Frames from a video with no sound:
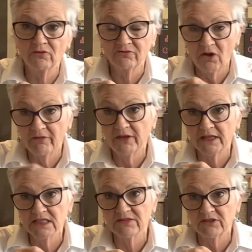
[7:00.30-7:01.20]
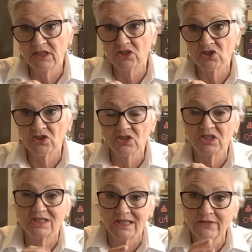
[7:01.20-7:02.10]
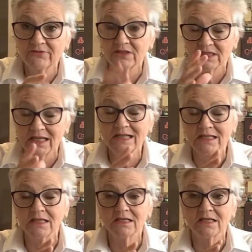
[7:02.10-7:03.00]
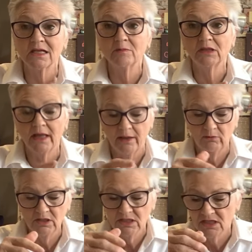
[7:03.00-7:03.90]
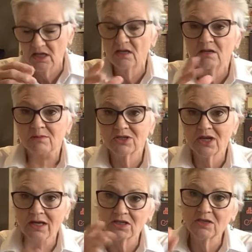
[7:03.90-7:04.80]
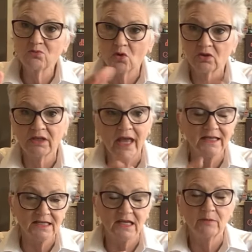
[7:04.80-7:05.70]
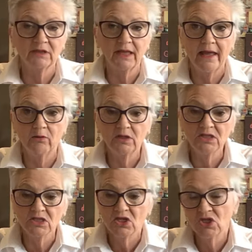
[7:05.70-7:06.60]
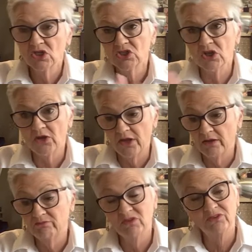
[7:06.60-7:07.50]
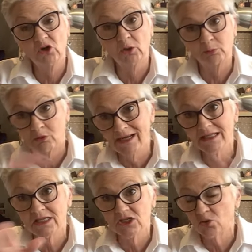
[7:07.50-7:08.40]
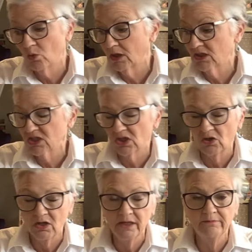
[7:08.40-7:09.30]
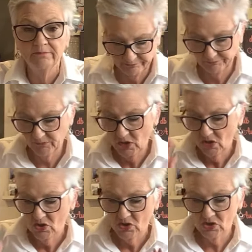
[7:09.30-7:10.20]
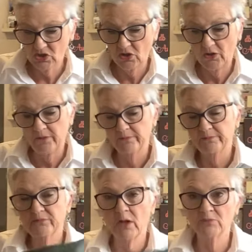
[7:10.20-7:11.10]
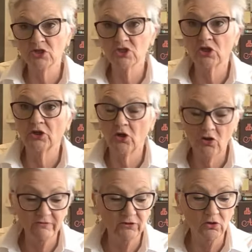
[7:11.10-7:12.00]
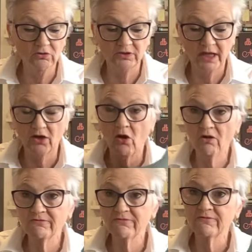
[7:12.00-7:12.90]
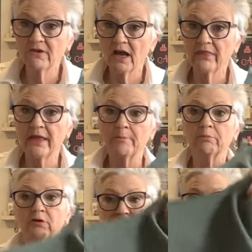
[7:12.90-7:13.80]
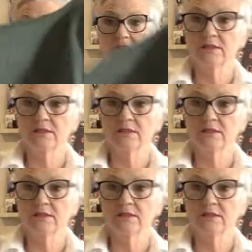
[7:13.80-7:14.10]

or 5/8 of an inch, so it's a decent seam allowance, but you actually want that seam allowance so that you've got to press it to one side. So I'm just going to overlock that off and then press it.